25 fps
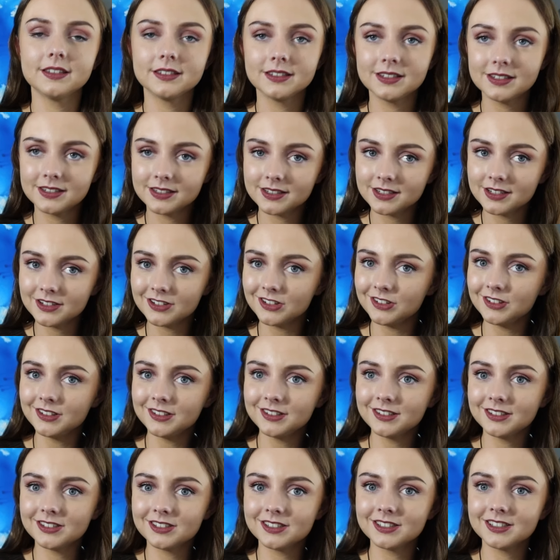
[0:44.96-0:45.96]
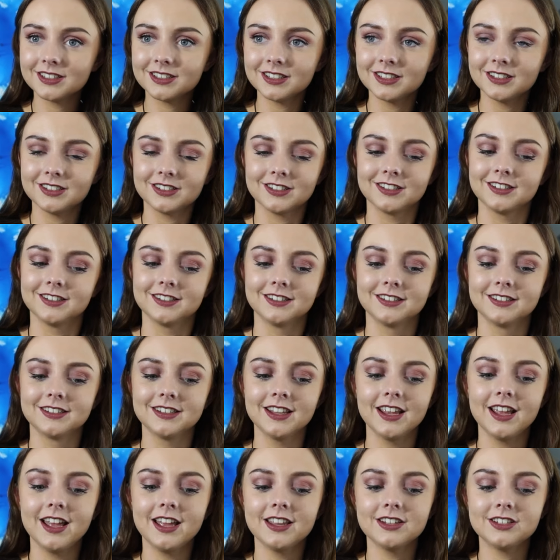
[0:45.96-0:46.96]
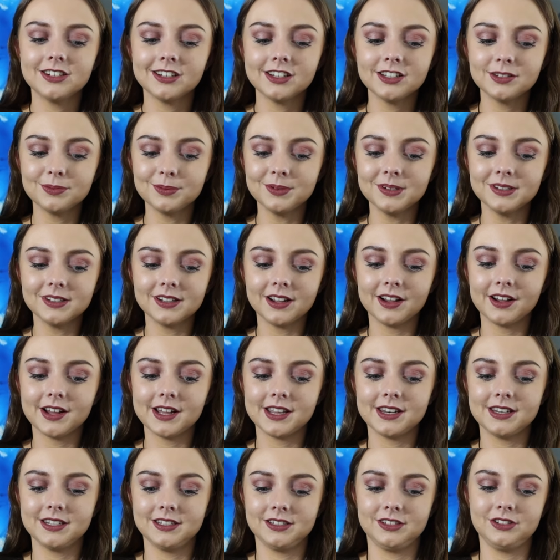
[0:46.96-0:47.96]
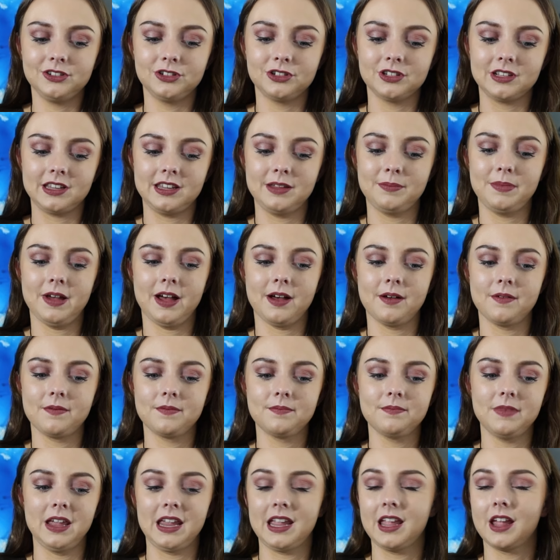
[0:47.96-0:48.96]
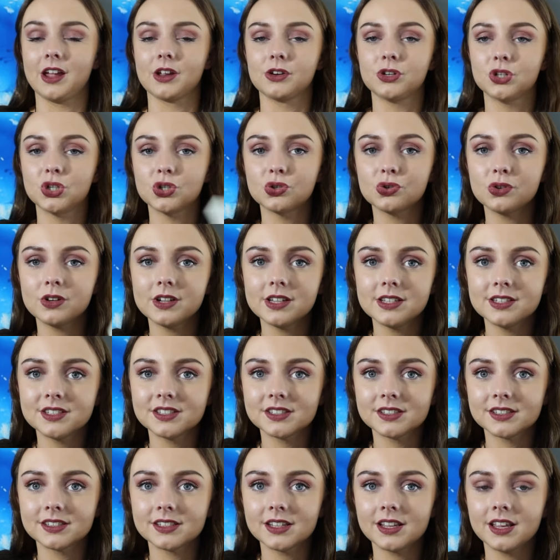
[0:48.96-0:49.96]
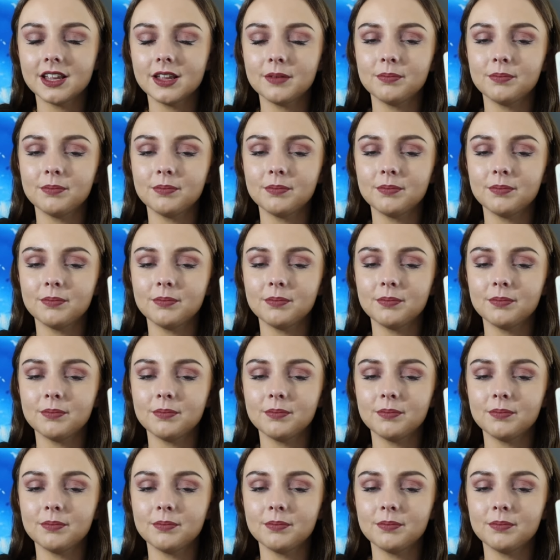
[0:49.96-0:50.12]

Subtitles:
Decisions. Judgment card is usually about making a choice.